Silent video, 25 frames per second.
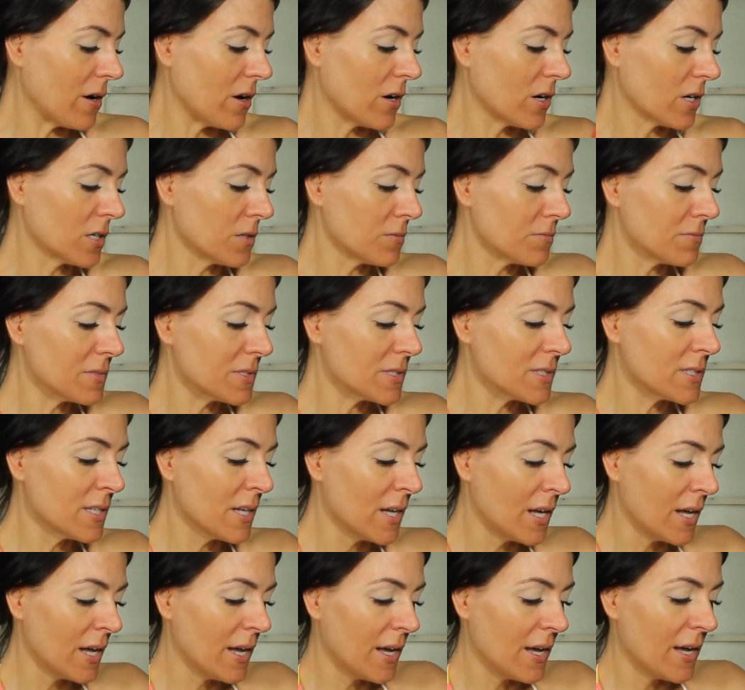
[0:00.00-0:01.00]
arms
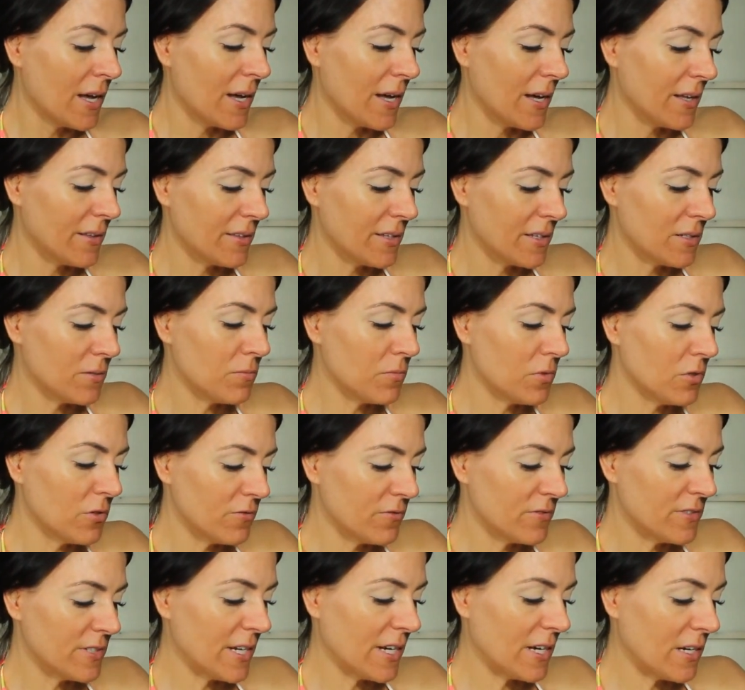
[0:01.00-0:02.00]
and then
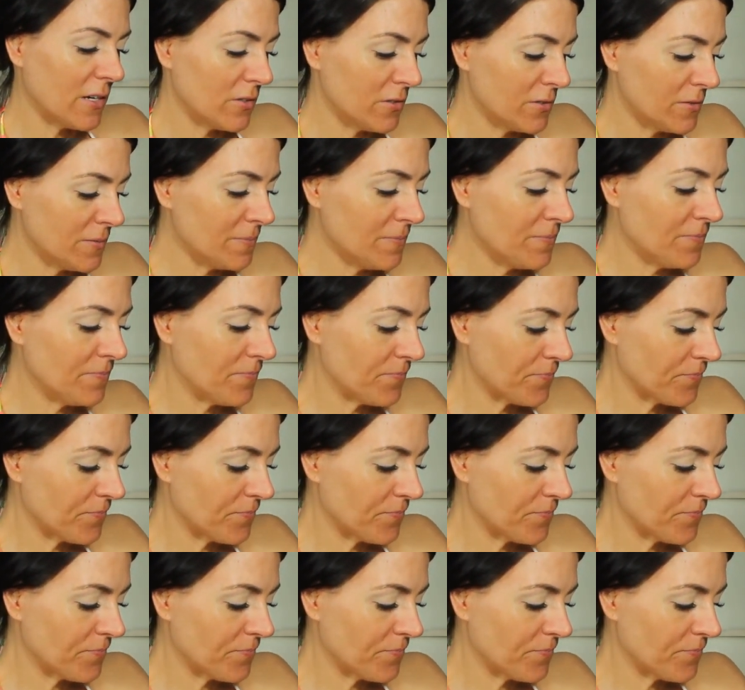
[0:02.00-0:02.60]
move down.